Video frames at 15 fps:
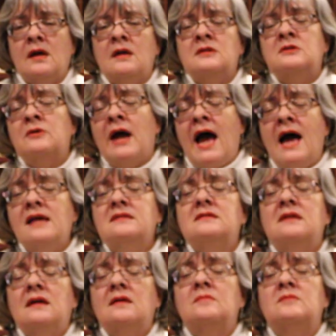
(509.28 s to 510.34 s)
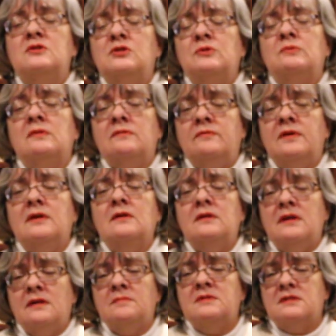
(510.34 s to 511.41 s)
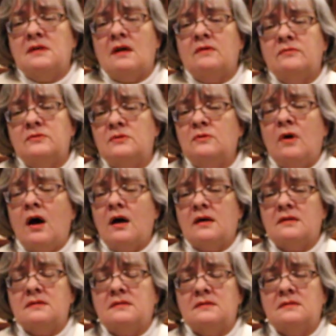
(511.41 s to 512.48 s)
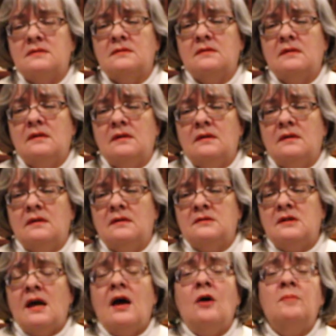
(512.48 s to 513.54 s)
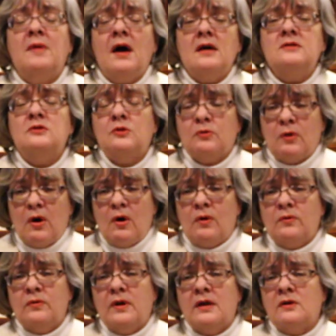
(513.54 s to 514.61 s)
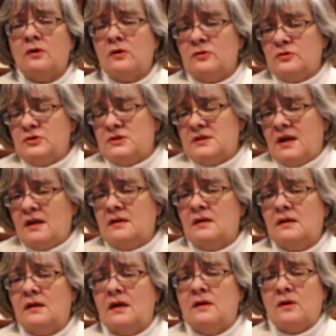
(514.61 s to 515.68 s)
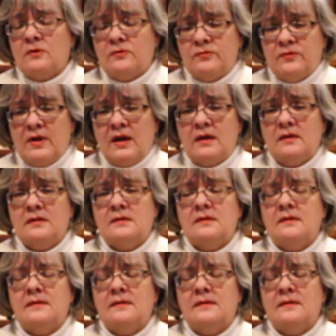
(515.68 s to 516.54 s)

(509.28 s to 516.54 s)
to ask Him to reveal Himself to us, to help us grow in our understanding and our faith.